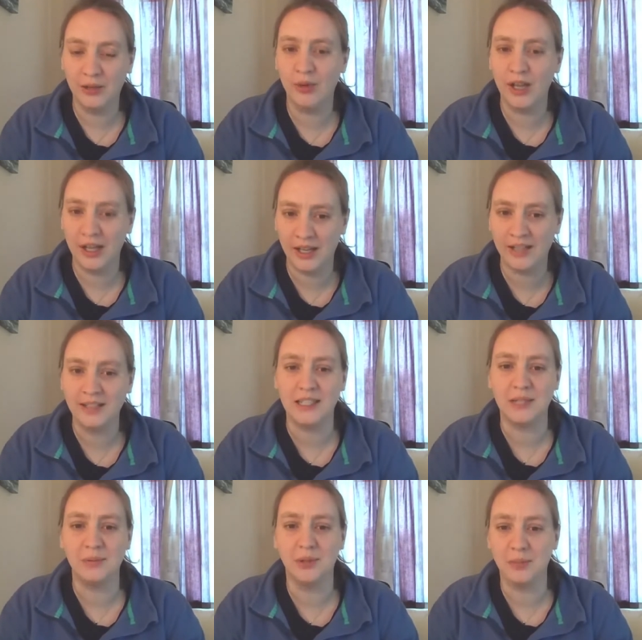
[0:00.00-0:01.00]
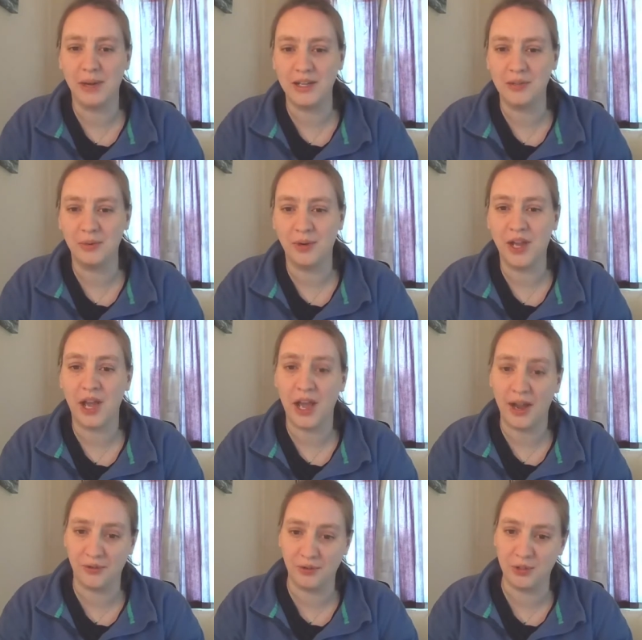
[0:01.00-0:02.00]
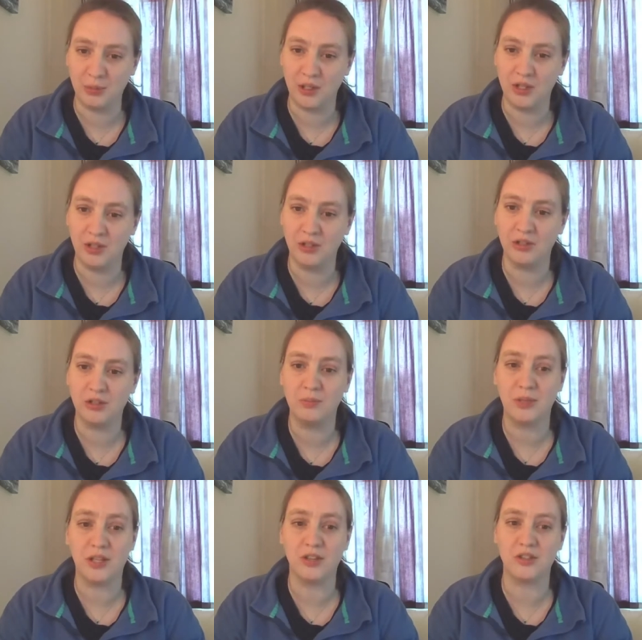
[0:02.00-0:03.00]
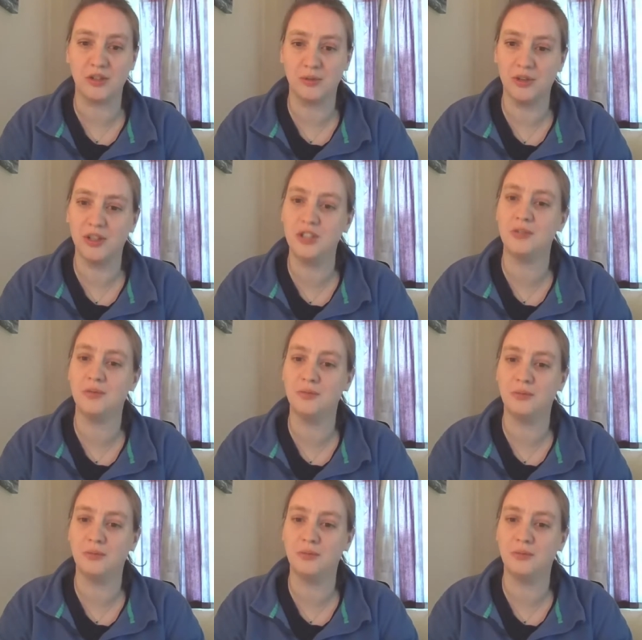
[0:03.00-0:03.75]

really need to put the paint away after it's been used because otherwise